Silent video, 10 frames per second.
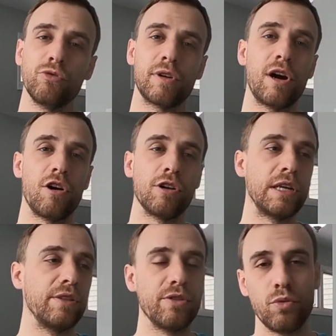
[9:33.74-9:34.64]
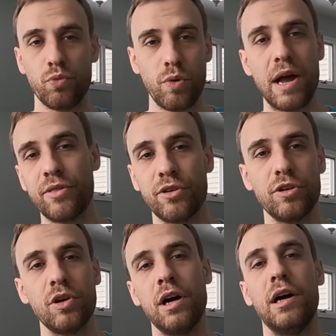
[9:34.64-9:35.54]
regarding the
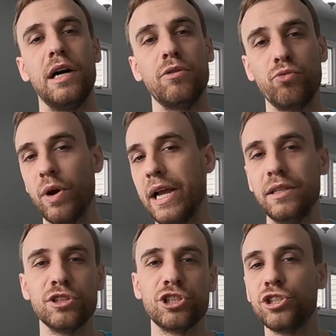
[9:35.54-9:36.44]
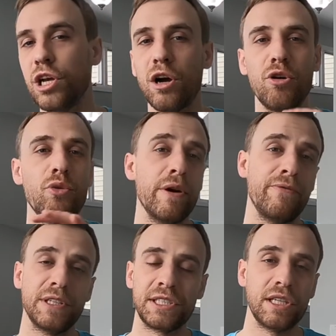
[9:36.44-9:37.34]
weather, uh, rain, snow, if
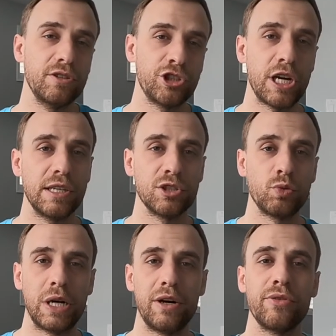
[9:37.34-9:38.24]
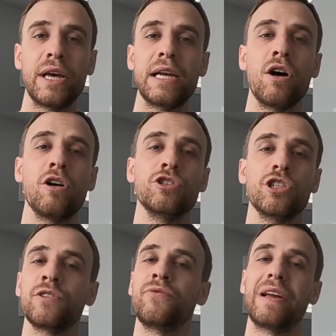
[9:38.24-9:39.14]
it's sunshine as well, they are
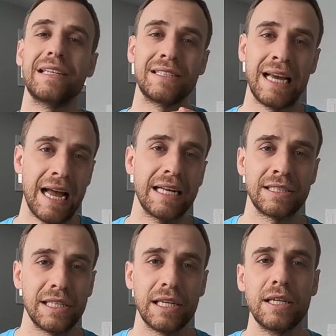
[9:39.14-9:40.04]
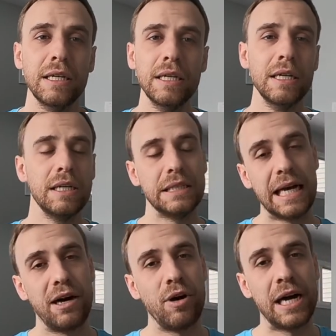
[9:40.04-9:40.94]
just fantastic.
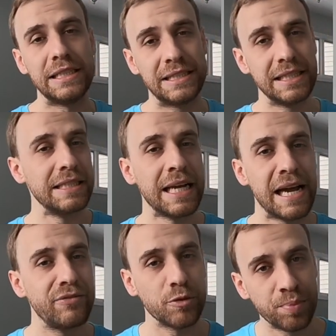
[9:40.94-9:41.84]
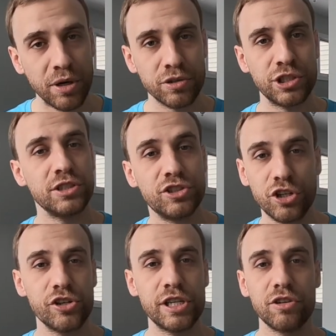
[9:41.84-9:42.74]
Now, I didn't have to purchase
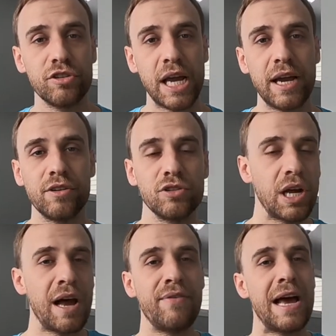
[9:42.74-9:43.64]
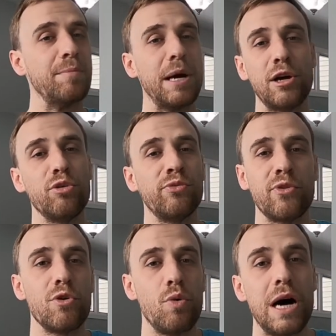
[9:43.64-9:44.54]
Dirty Girl Gaiters. I've had my own
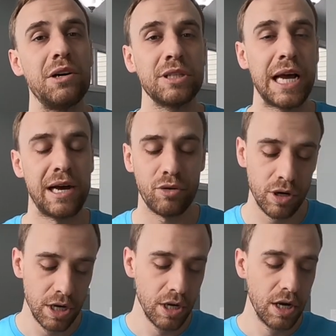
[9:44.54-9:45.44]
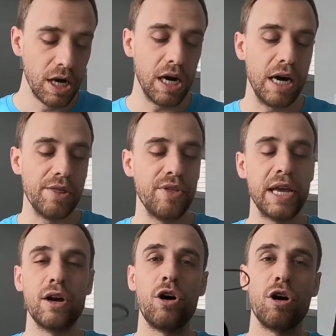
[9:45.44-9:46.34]
for a while now. Uh,
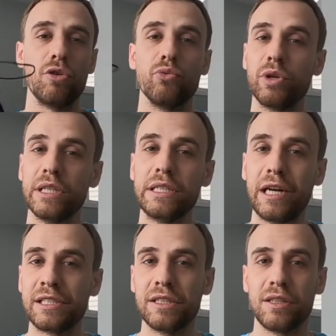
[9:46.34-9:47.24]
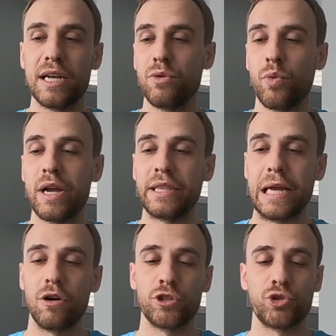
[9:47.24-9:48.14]
they are really nice and lightweight. They
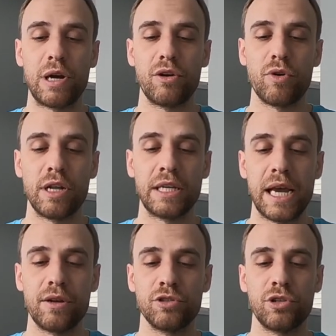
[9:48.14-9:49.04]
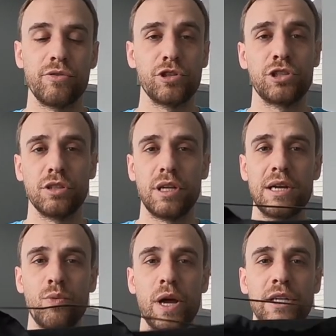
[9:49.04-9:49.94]
are trail running gaiters, so they're just a
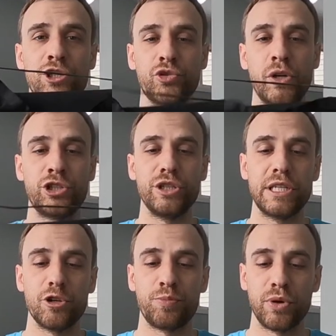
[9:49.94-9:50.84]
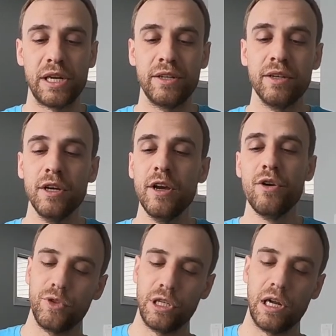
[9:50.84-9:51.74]
lightweight, stretchy neoprene.
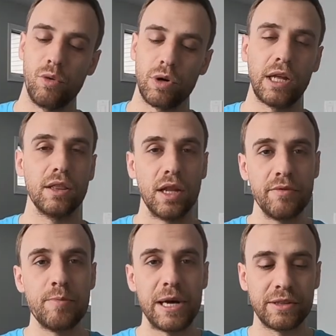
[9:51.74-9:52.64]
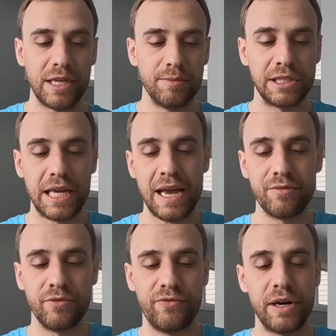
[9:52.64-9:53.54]
You know, what I love about them is they
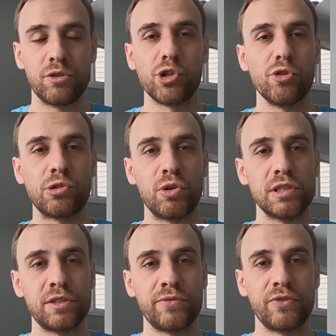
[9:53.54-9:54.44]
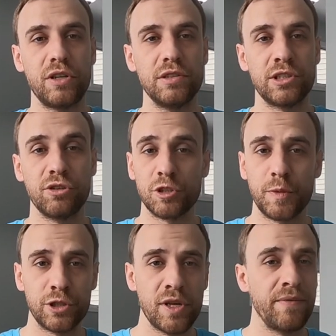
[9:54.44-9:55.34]
have the Velcro across the front, so
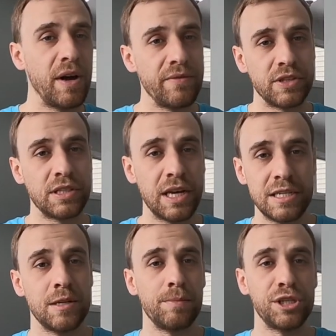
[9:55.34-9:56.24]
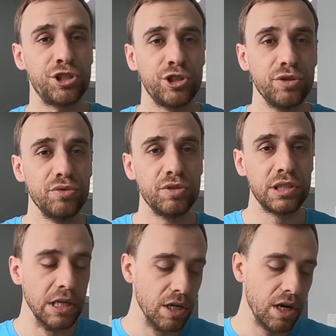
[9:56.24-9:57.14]
especially if I have to tighten up my
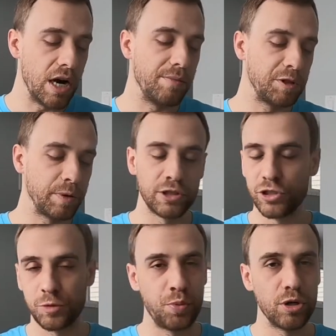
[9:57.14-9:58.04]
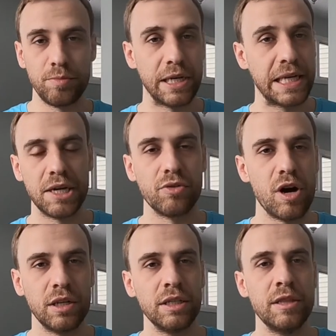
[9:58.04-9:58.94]
shoes, um, especially just putting my gear
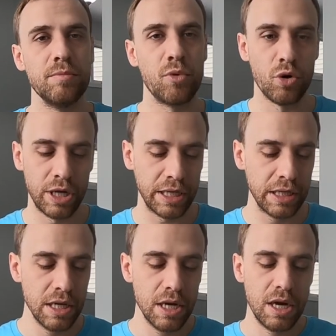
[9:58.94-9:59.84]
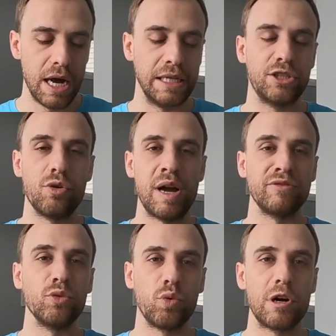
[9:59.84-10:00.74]
on in the morning, I don't
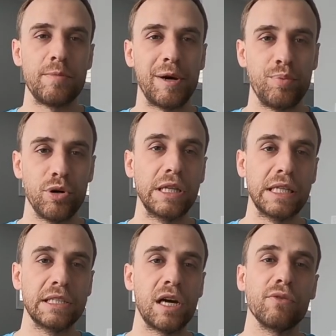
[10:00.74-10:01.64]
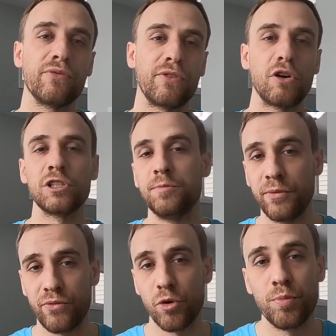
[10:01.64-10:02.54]
have to worry about putting these on first
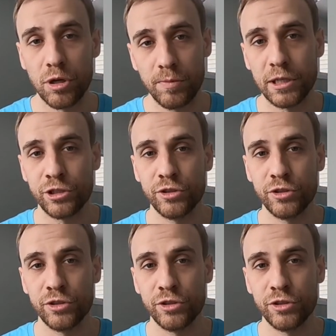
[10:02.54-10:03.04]
before putting my